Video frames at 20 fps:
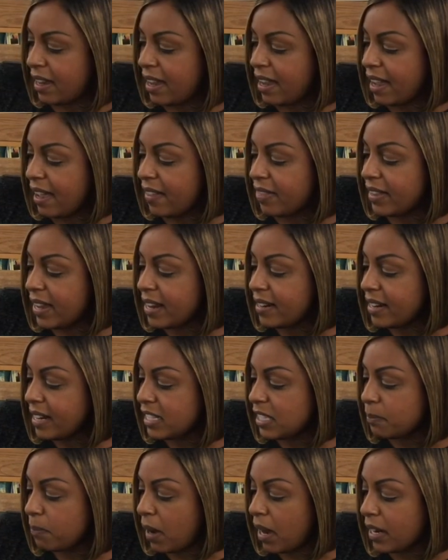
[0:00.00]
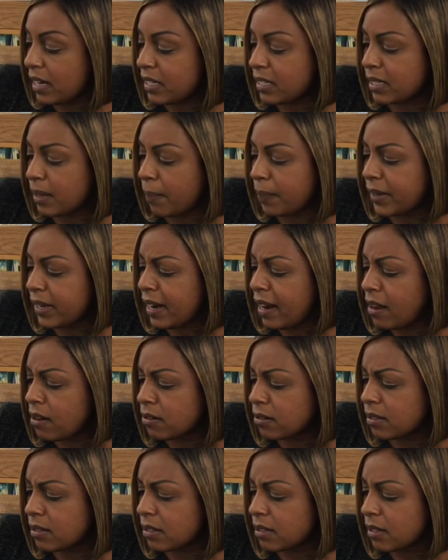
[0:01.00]
And then they spotted something
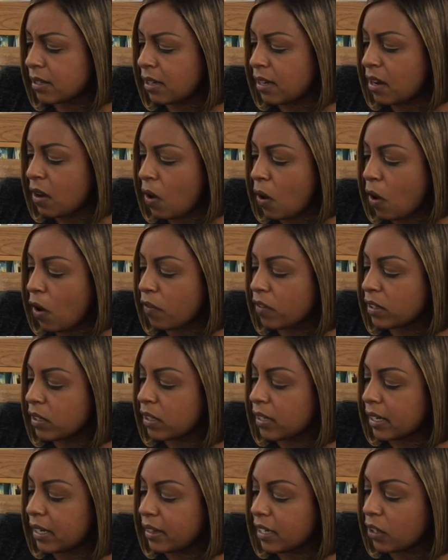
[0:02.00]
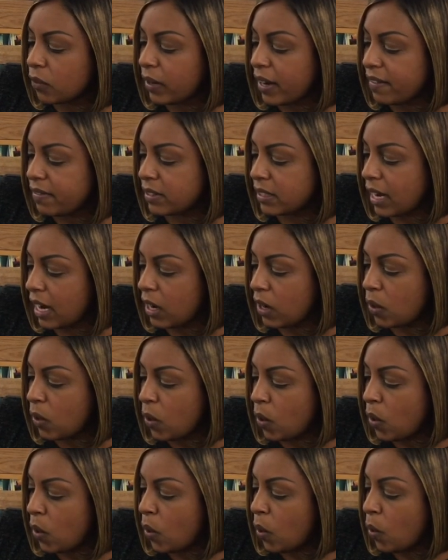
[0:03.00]
else. Overlooking the gravesite
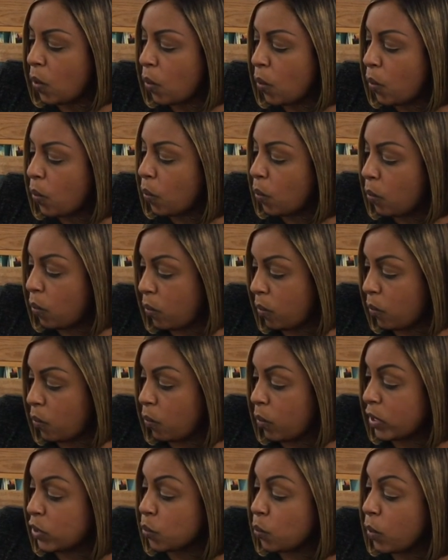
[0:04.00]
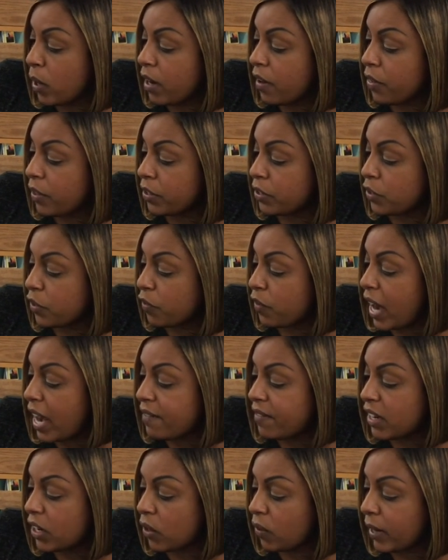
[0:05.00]
was one of the
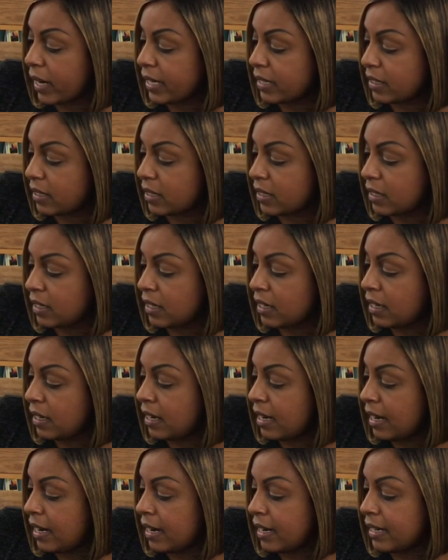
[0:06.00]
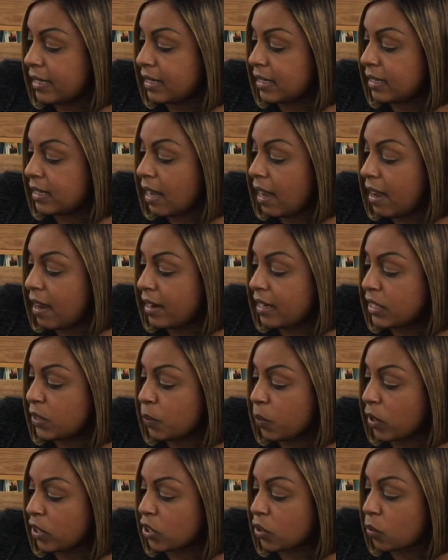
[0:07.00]
surviving crates. Its sides
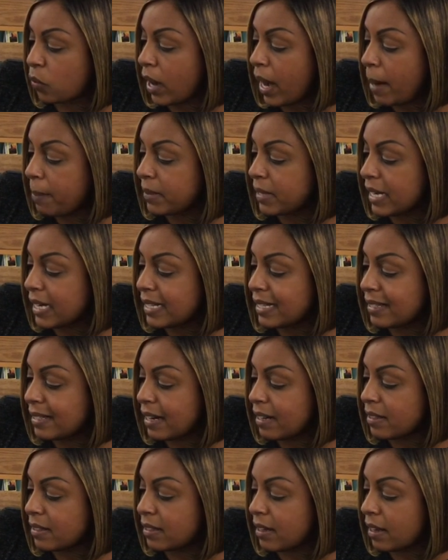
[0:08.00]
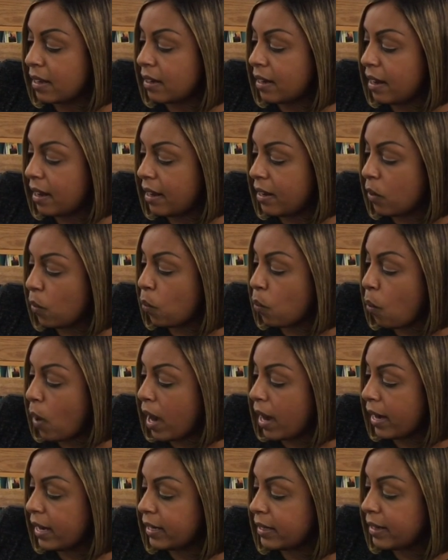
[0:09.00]
were scraped and dented, and a
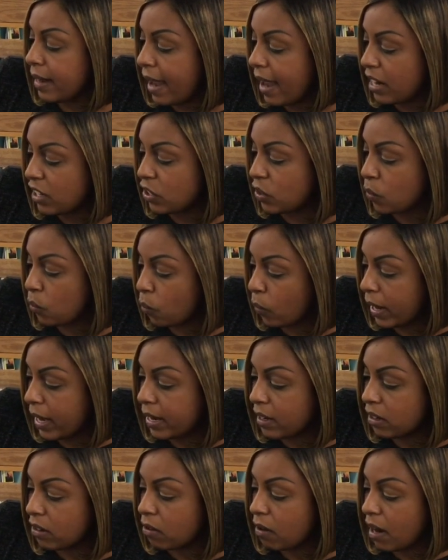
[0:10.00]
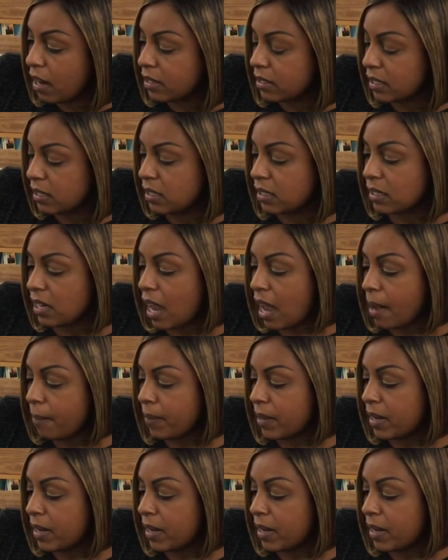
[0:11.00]
wide gash ran across its top.